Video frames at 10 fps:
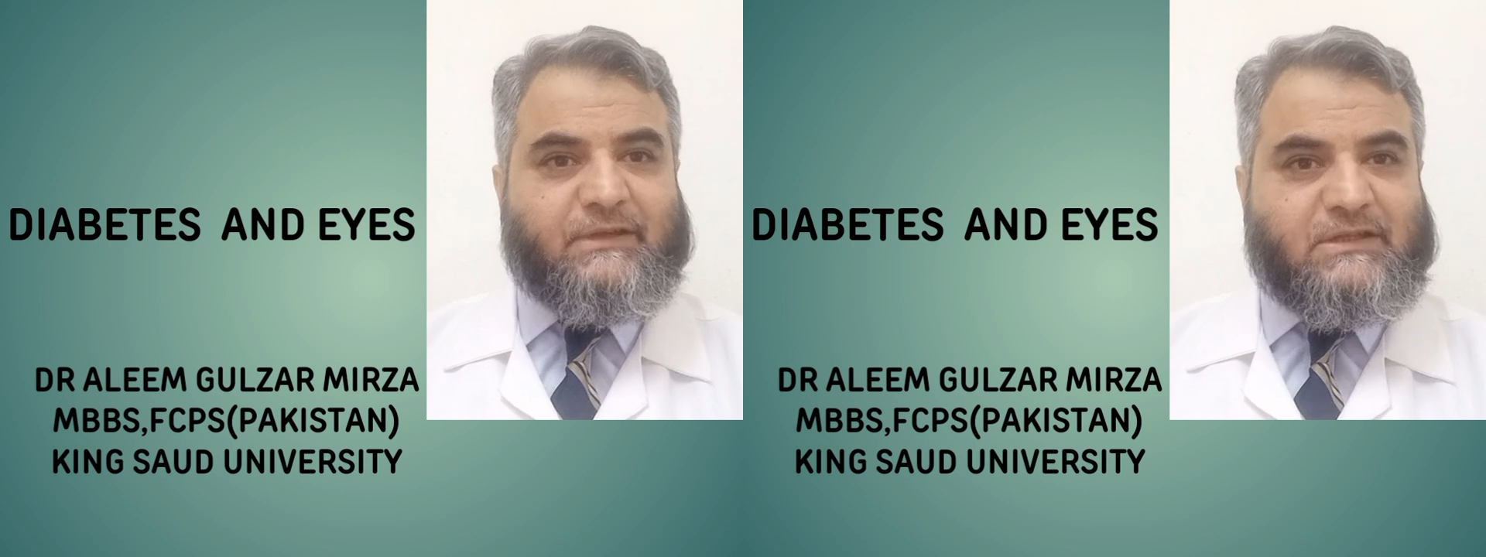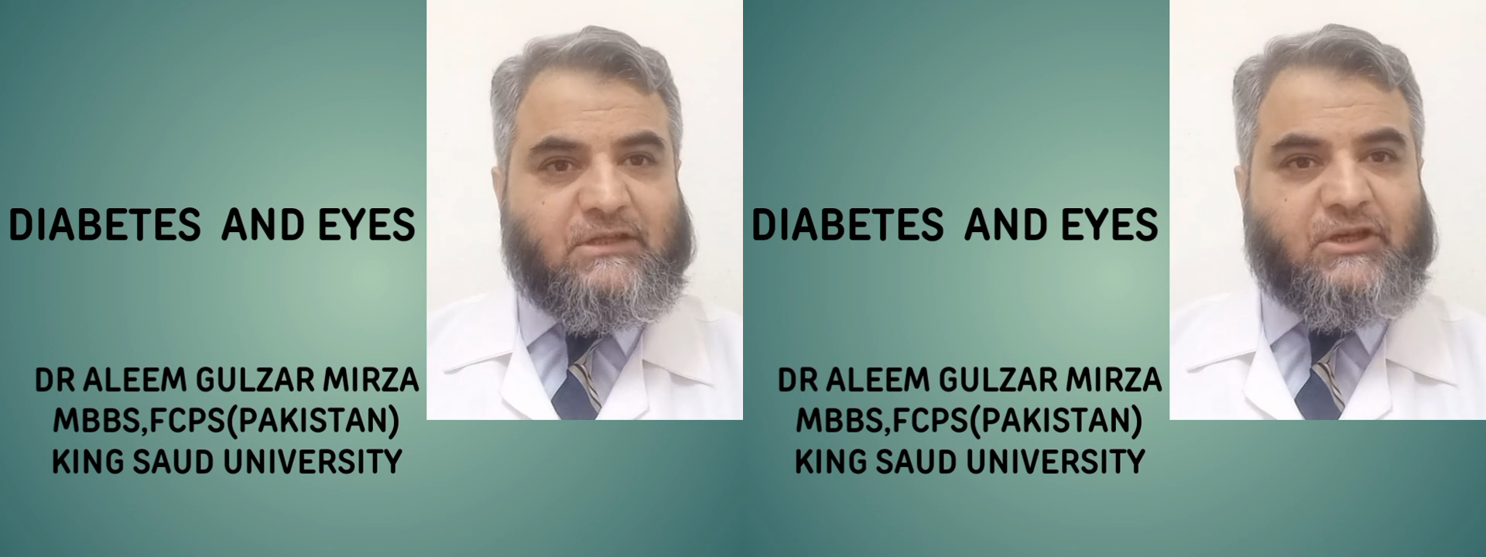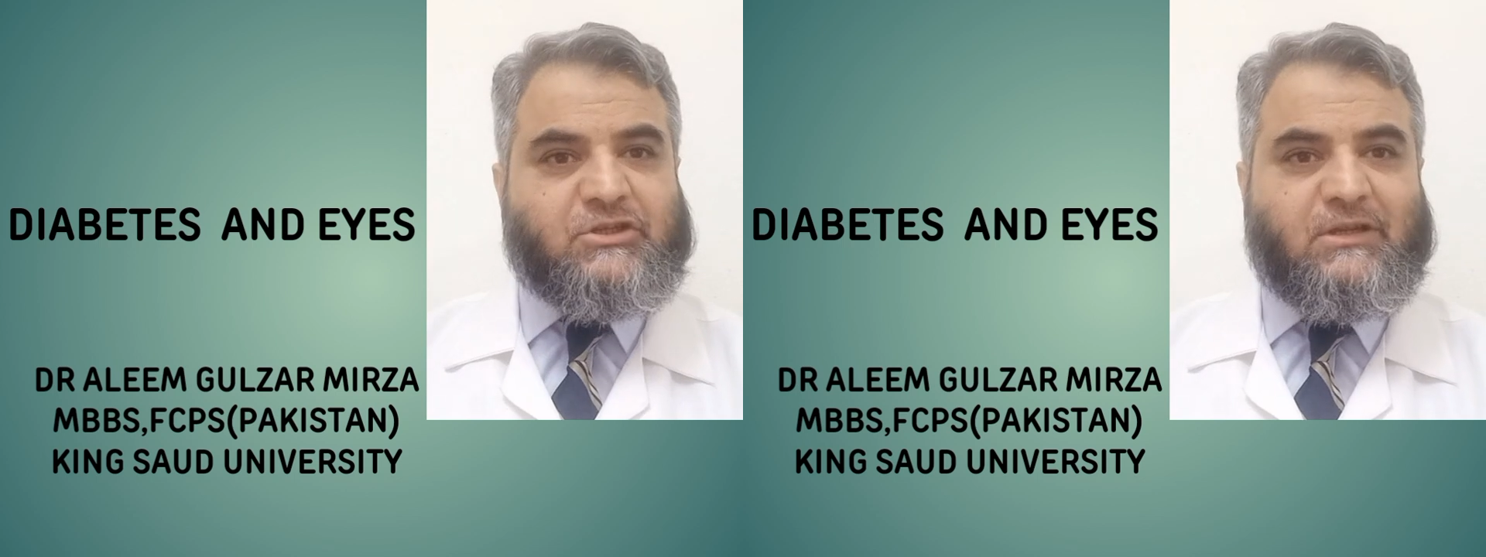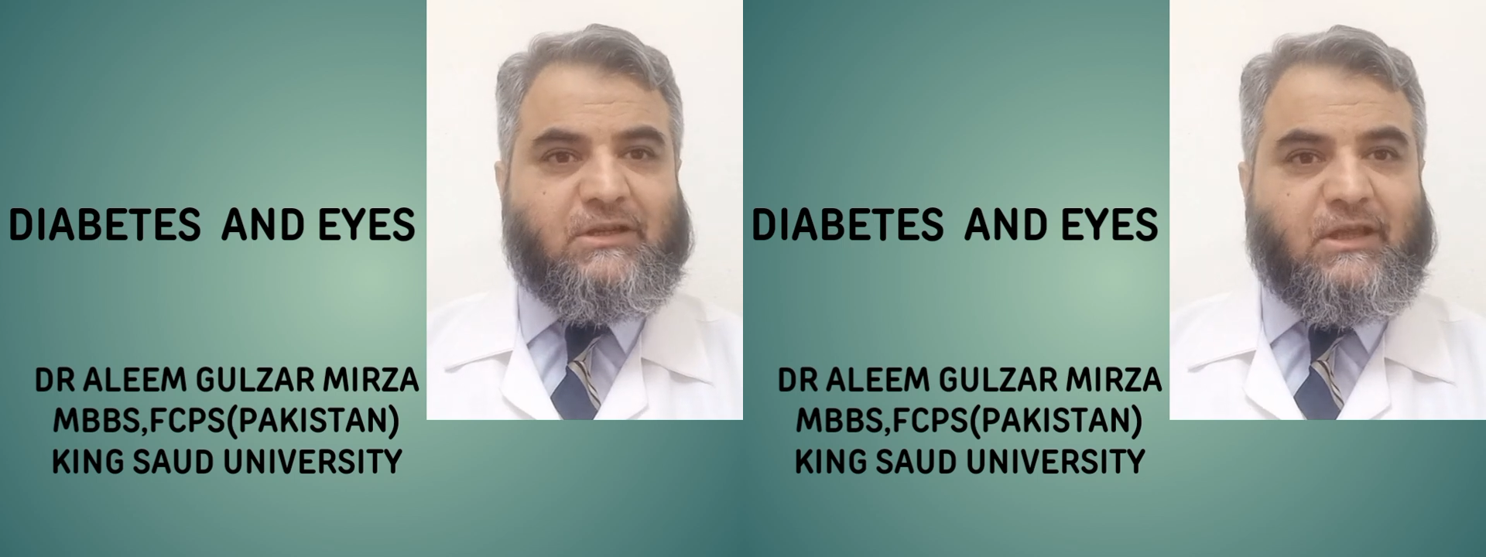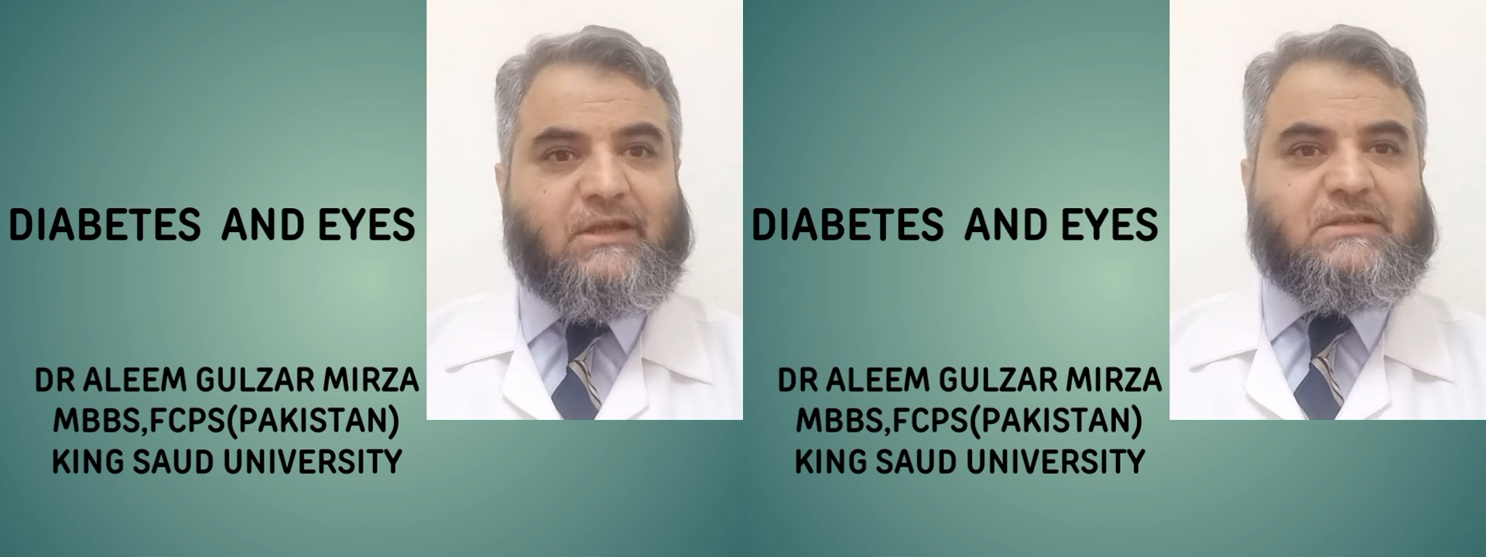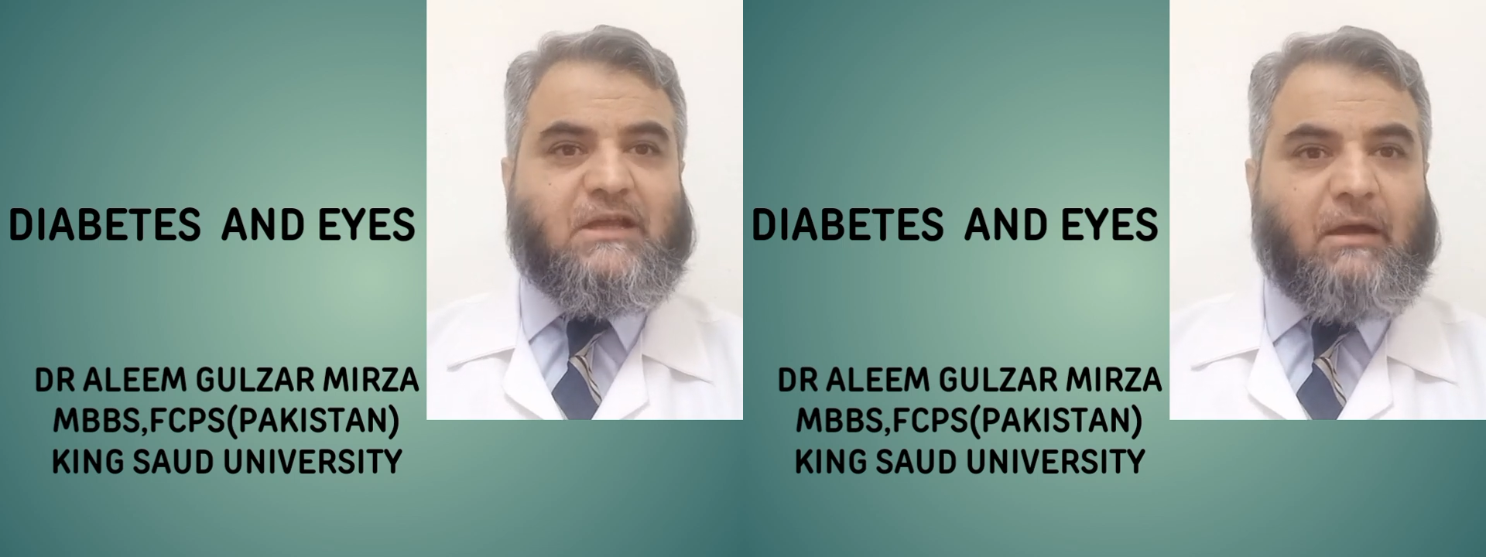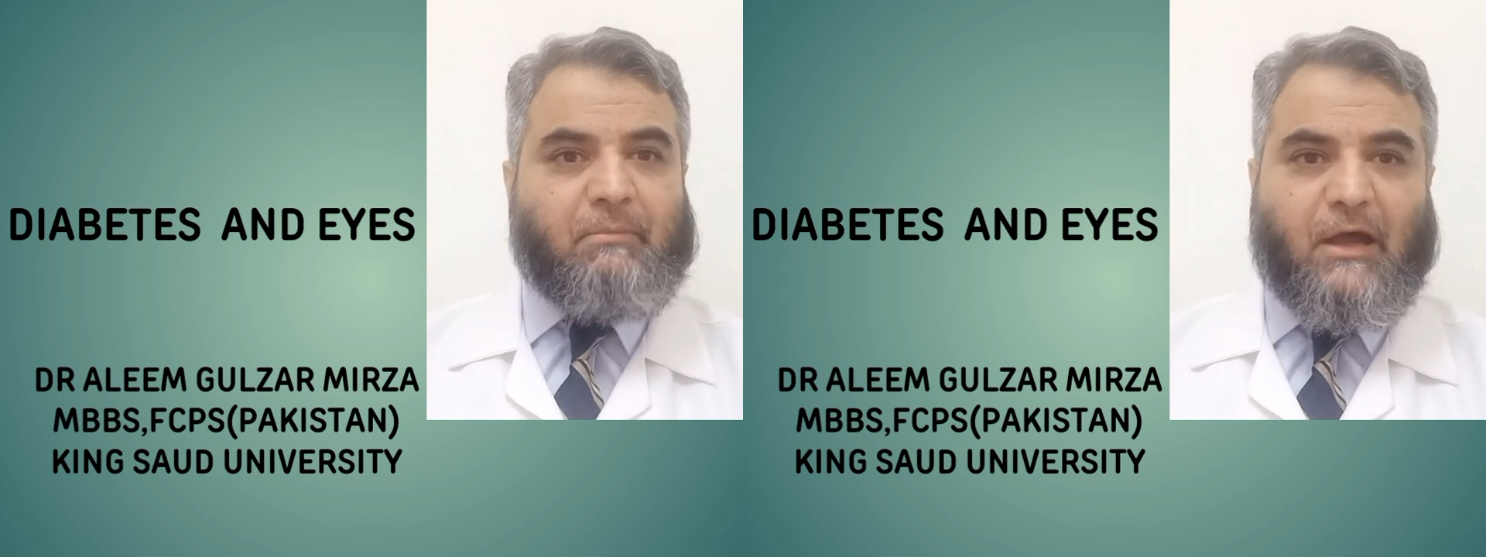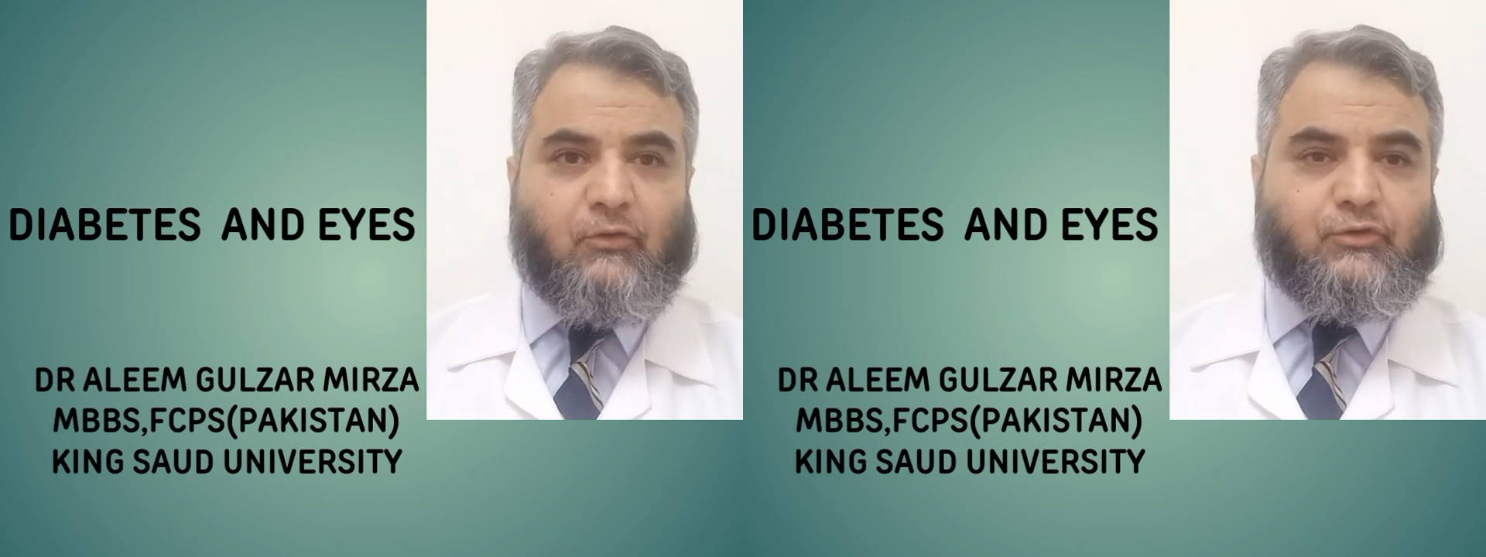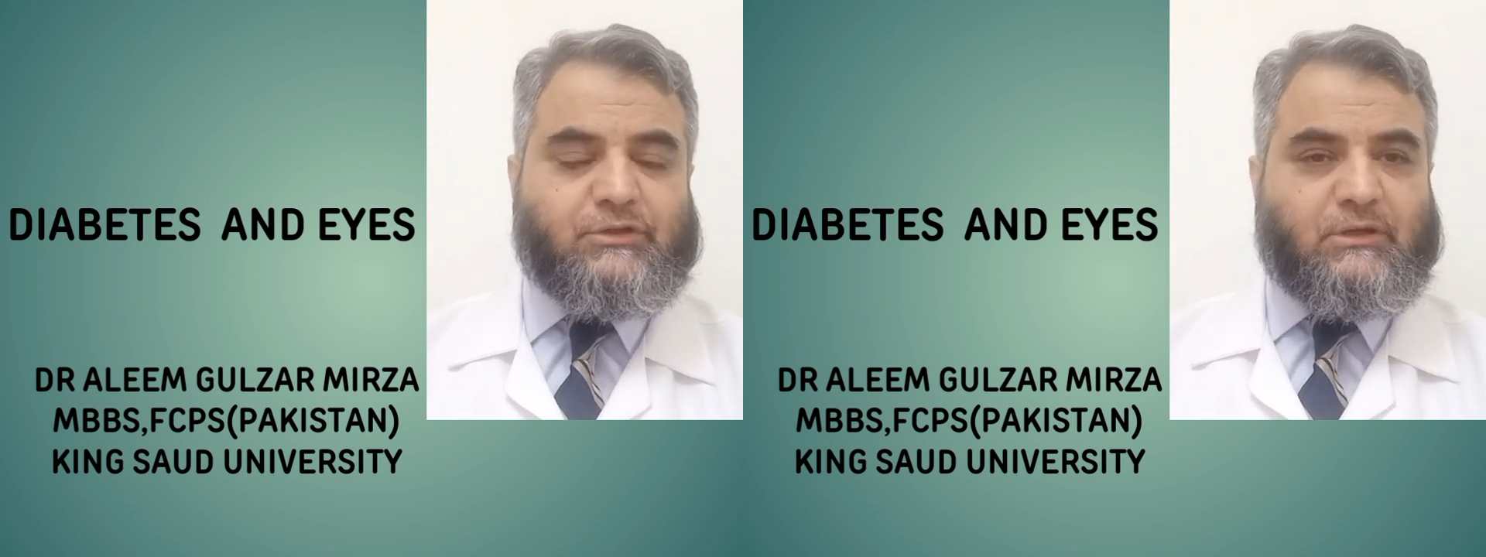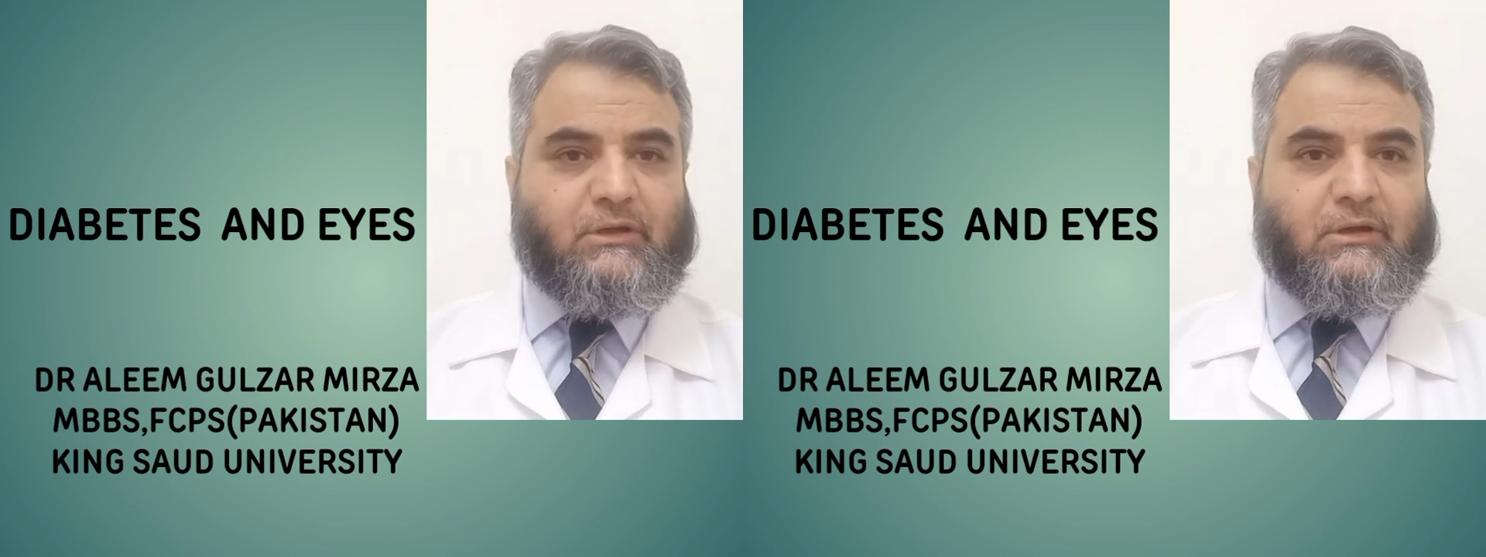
discussion is about